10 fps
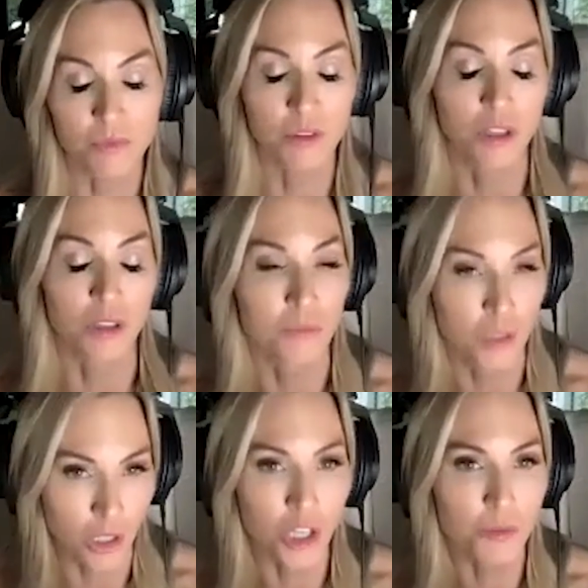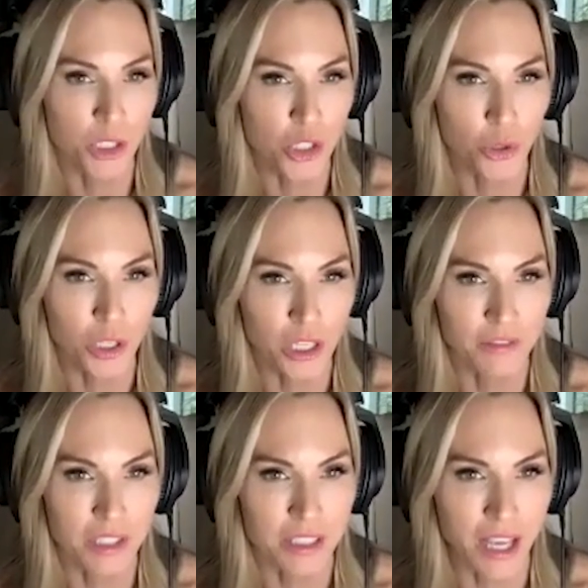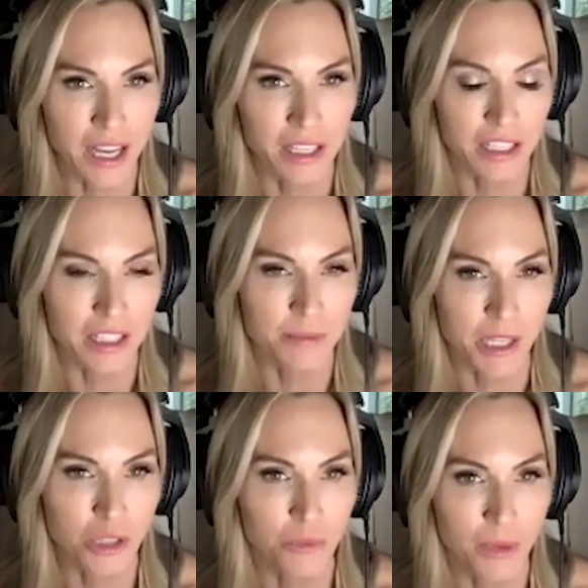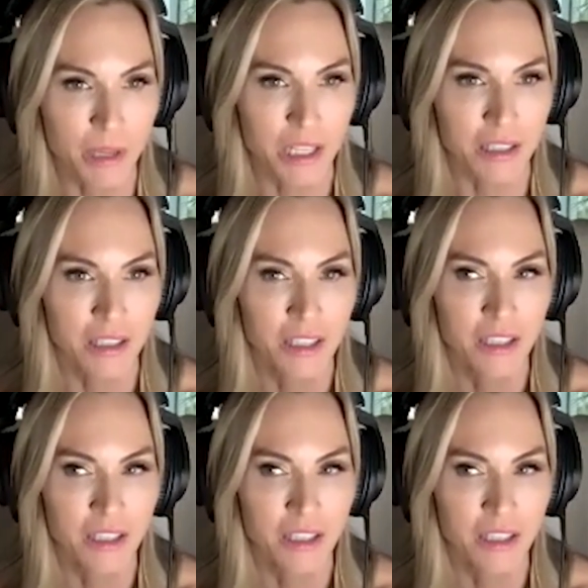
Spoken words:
the large majority of society, especially women,